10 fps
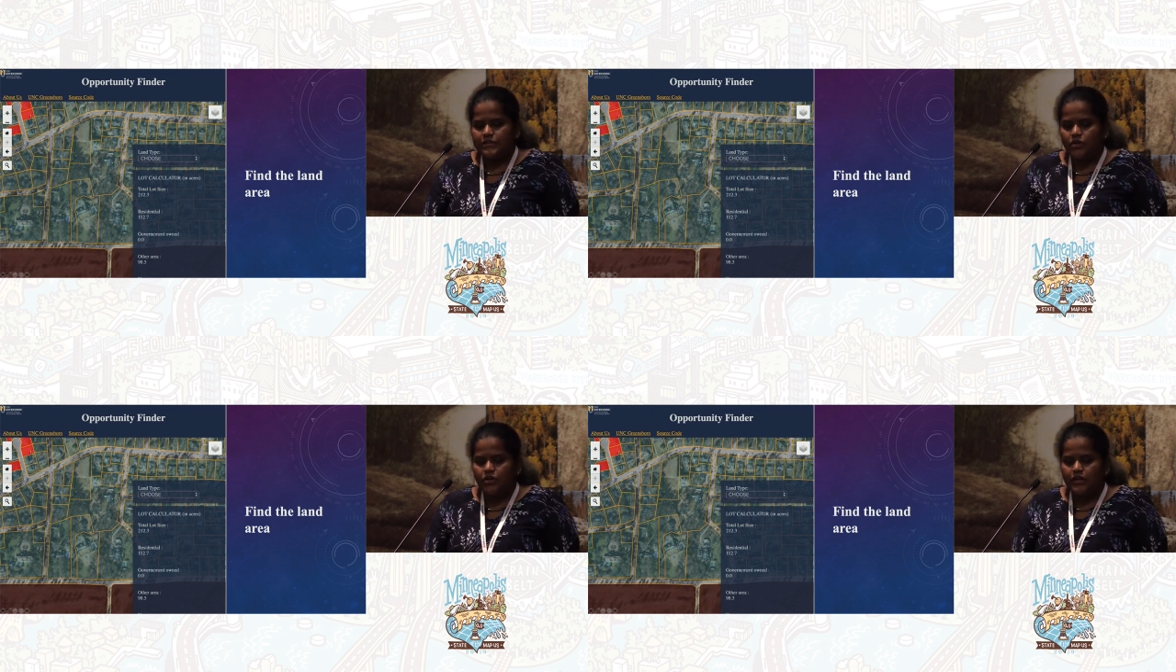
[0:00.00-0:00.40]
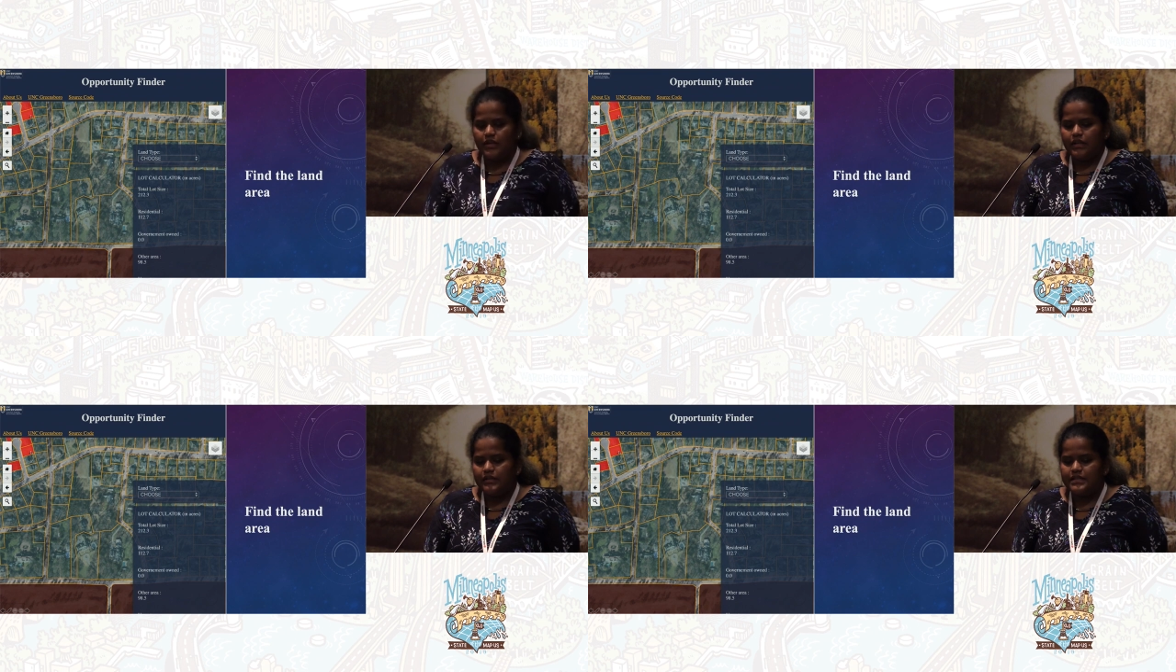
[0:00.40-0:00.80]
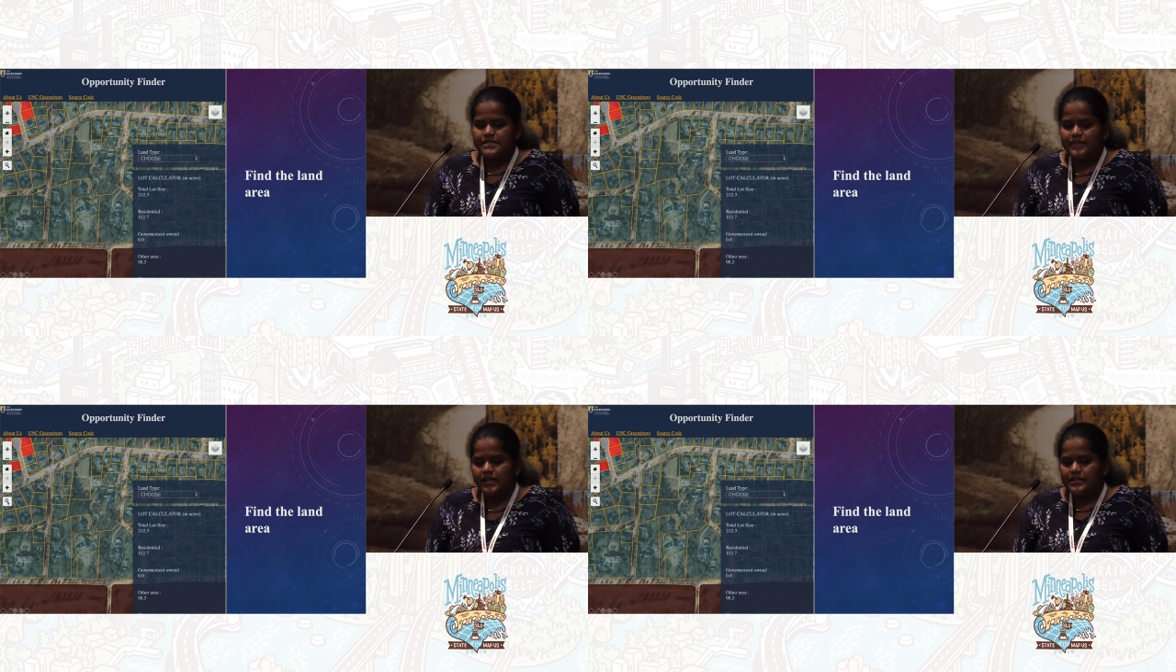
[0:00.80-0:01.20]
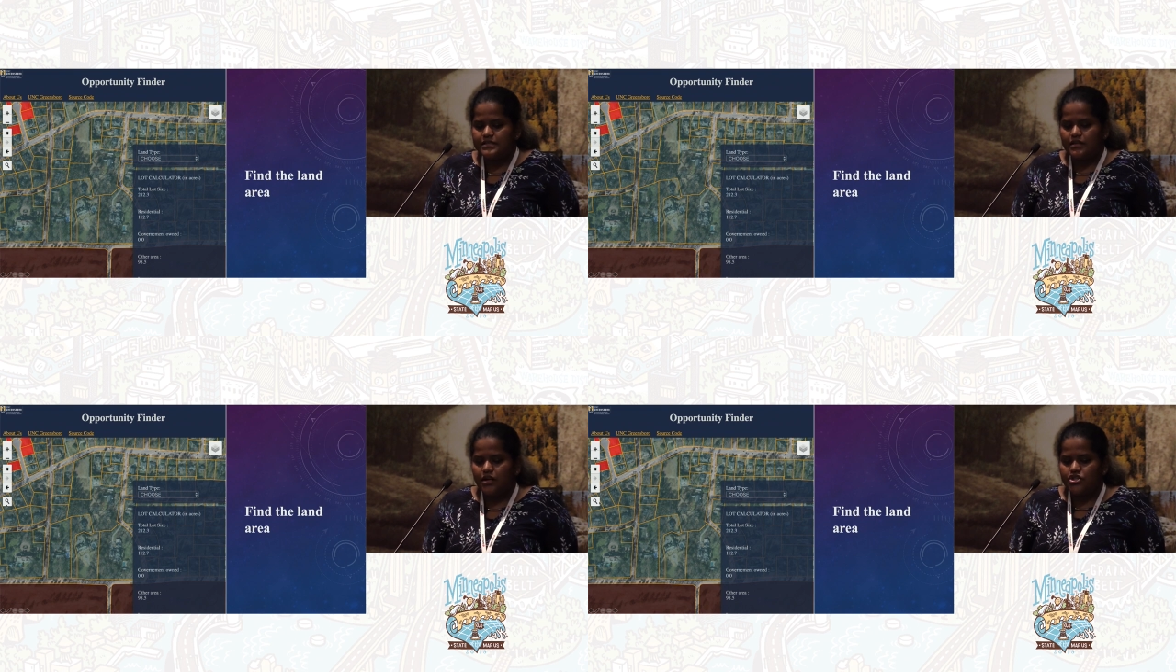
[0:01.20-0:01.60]
So in this, we can
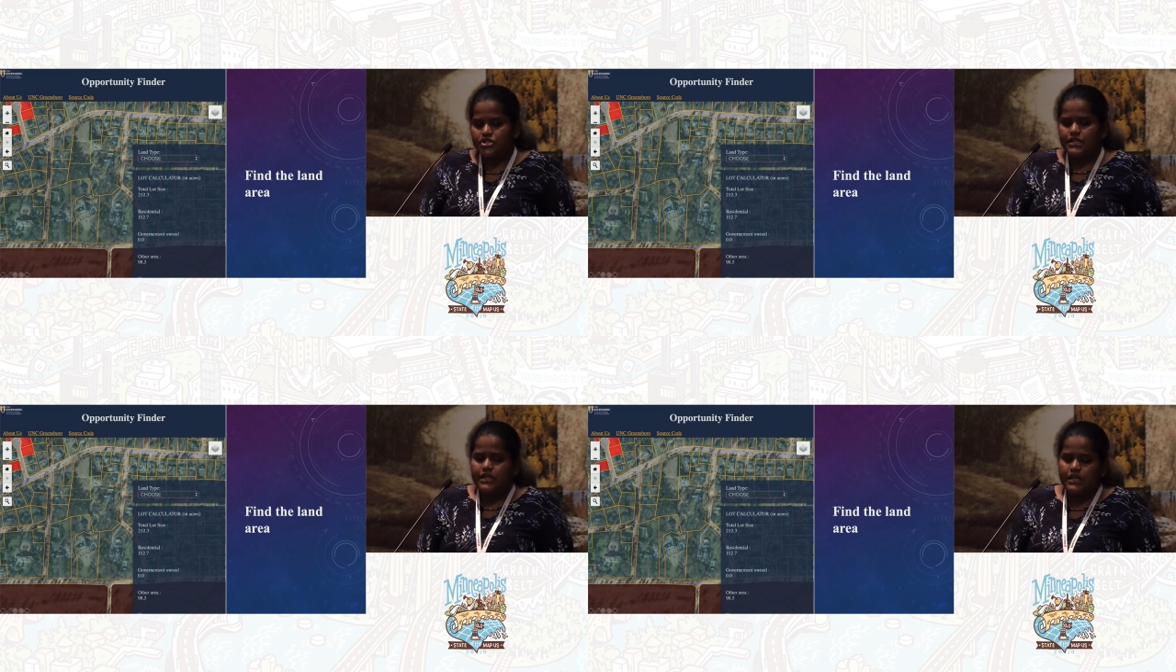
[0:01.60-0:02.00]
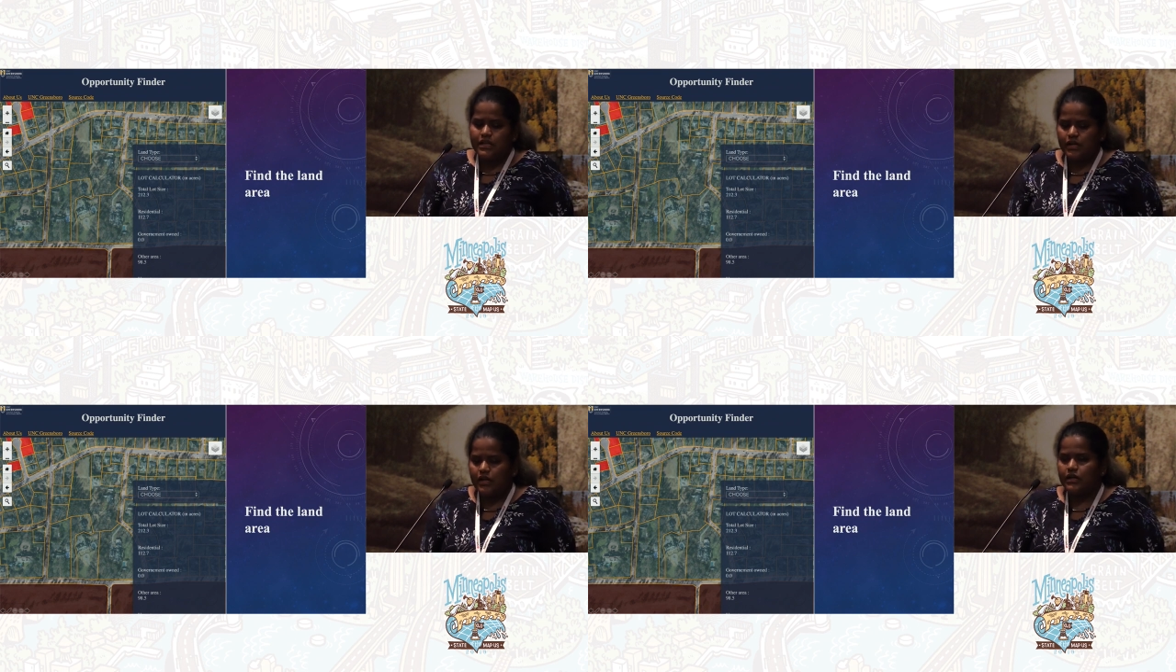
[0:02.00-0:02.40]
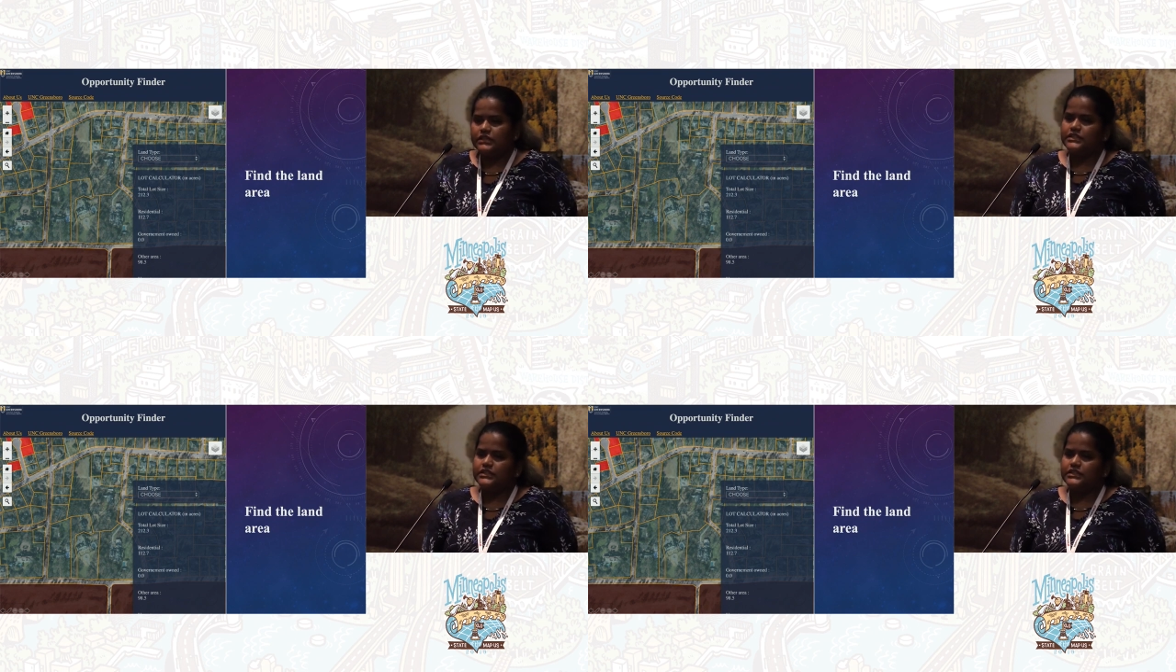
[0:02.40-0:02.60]
search the uh,